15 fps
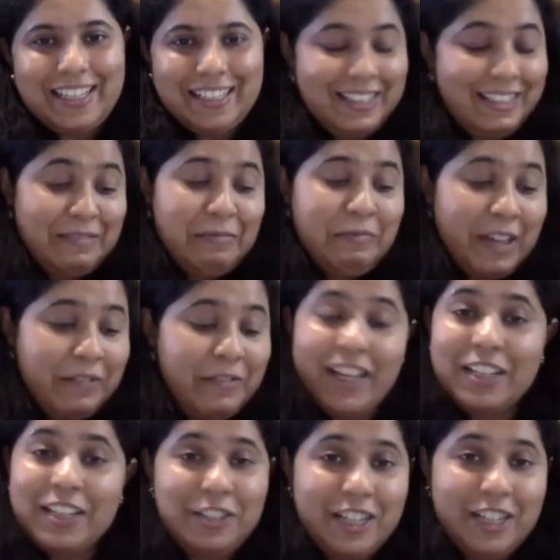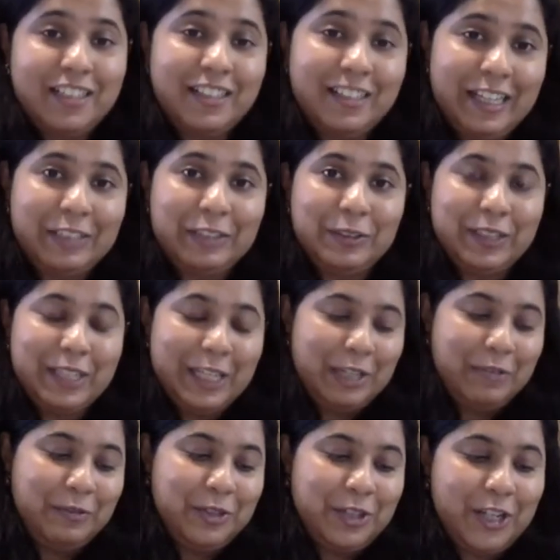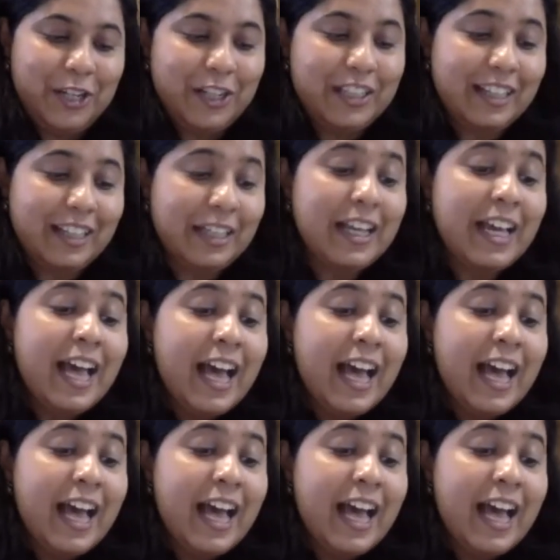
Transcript: That's very interesting, Anecto. Thank you for sharing that.